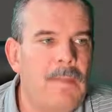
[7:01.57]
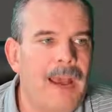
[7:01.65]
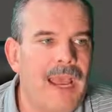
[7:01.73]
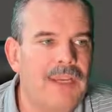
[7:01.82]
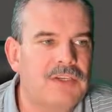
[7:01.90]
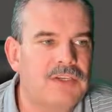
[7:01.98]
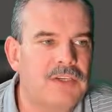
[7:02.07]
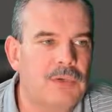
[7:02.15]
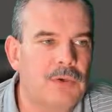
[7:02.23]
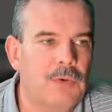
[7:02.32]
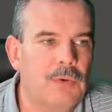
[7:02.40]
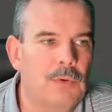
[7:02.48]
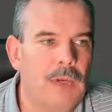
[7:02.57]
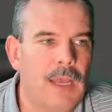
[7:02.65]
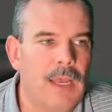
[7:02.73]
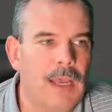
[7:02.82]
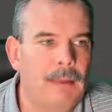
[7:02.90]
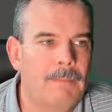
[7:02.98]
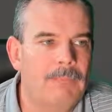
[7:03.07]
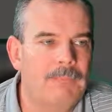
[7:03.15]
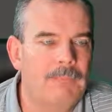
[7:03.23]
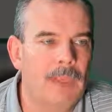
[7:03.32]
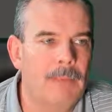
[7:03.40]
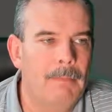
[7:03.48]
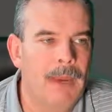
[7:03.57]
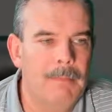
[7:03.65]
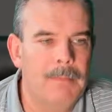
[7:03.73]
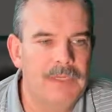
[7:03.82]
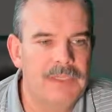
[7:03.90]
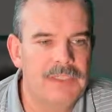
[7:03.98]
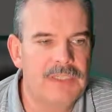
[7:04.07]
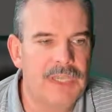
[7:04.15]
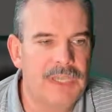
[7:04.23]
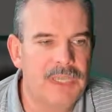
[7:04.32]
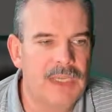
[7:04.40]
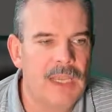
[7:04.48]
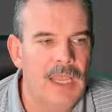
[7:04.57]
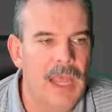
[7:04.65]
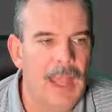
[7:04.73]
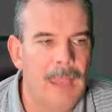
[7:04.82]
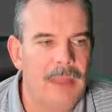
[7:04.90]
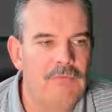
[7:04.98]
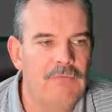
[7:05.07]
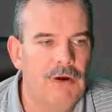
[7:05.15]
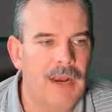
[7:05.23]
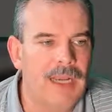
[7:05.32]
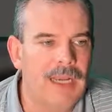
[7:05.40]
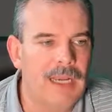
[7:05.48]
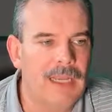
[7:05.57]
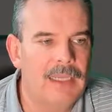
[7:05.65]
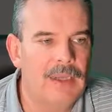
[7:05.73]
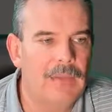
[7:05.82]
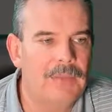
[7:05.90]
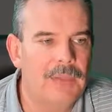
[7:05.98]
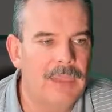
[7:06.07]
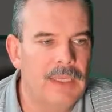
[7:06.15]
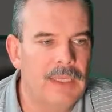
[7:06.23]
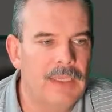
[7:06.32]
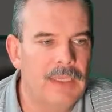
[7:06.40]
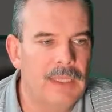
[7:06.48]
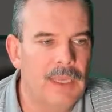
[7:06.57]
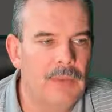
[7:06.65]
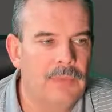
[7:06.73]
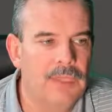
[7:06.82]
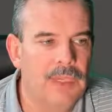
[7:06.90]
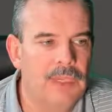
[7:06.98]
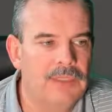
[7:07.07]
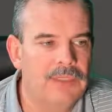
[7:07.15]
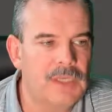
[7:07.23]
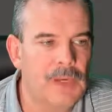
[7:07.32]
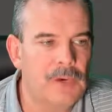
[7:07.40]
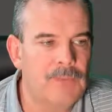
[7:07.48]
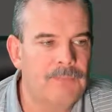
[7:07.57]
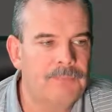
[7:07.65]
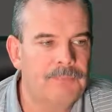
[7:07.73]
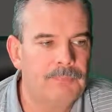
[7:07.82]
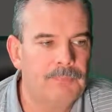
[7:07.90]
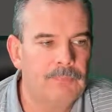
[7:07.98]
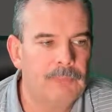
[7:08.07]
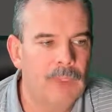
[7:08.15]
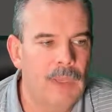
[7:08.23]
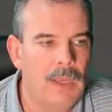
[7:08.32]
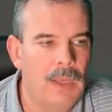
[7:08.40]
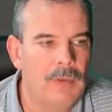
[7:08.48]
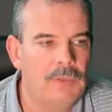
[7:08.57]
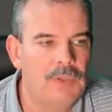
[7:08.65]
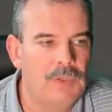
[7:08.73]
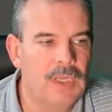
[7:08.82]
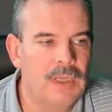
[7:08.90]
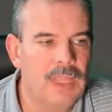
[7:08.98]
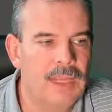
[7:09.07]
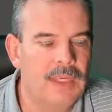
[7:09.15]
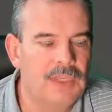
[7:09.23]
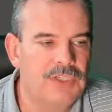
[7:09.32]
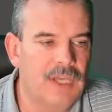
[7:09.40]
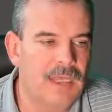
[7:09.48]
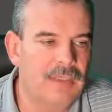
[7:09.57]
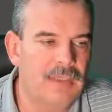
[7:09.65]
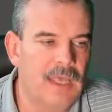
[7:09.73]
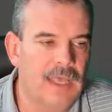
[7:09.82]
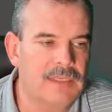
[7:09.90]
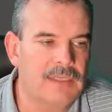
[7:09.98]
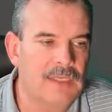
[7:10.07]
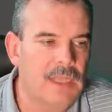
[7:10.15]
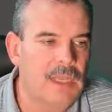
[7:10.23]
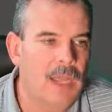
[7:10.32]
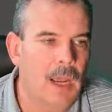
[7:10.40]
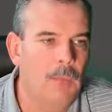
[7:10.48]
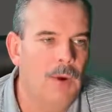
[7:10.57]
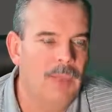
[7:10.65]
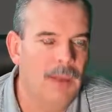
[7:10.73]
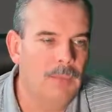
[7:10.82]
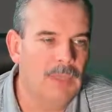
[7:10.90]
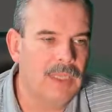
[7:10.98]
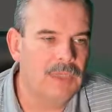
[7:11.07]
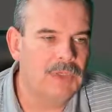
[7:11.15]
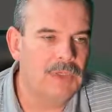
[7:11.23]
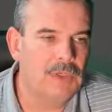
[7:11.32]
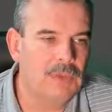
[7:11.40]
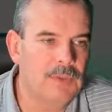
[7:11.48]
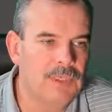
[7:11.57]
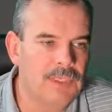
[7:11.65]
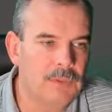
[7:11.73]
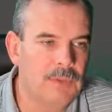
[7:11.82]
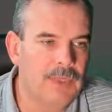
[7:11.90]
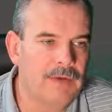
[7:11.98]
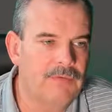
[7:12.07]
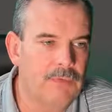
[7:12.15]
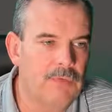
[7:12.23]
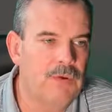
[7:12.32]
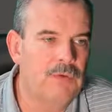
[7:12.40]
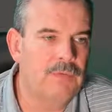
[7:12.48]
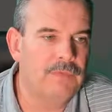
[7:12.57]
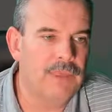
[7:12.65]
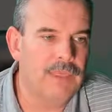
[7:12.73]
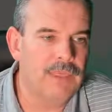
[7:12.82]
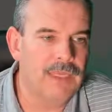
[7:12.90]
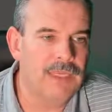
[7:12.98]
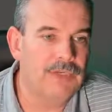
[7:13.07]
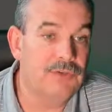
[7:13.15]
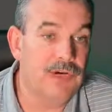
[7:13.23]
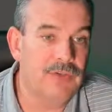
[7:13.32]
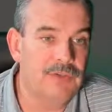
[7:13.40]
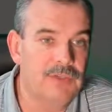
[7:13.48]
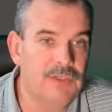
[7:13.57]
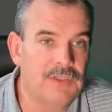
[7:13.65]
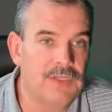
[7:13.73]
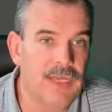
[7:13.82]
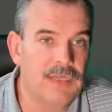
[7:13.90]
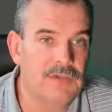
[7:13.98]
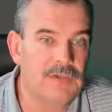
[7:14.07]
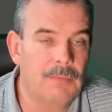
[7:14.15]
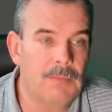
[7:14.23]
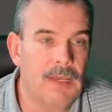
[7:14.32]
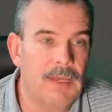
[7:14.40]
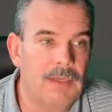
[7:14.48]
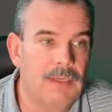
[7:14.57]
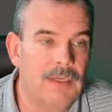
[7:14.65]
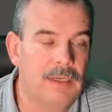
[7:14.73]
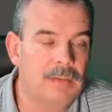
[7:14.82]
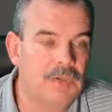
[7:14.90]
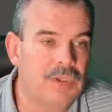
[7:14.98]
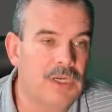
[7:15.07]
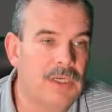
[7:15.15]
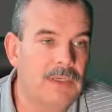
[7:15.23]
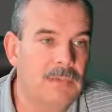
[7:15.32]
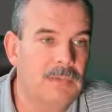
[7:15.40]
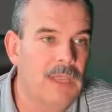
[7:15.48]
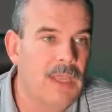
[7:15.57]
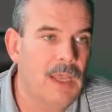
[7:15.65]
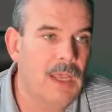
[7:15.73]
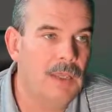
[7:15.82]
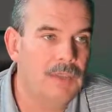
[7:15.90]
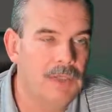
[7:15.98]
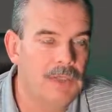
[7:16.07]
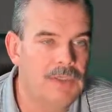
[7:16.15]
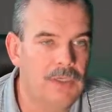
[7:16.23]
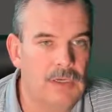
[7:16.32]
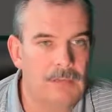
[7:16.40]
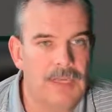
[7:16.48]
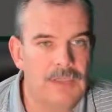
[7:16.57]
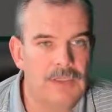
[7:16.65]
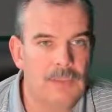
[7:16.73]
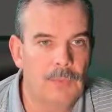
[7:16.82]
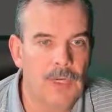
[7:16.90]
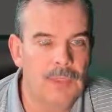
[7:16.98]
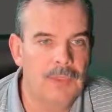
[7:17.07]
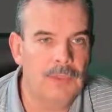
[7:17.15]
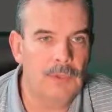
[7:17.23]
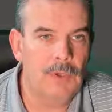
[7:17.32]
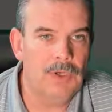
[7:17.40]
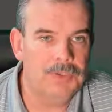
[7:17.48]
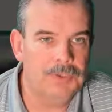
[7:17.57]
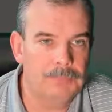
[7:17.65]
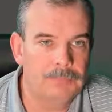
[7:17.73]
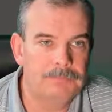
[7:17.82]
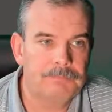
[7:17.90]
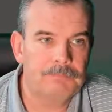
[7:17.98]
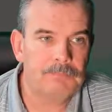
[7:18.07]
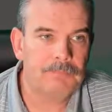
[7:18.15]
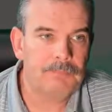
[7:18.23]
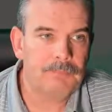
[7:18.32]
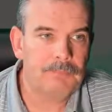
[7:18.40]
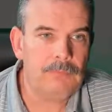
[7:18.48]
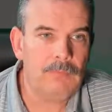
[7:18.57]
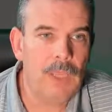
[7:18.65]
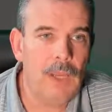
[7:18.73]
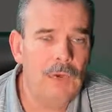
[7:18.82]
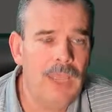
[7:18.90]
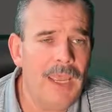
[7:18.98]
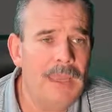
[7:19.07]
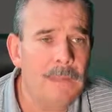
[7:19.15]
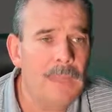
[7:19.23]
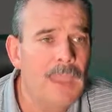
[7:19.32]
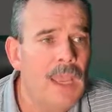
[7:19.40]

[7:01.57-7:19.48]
back to my PC and then right click on the ISO, you can then eject that, and what that will then do is it will then remove the E drive, in this case from my machine, and turn it back to the way that it was. Okay,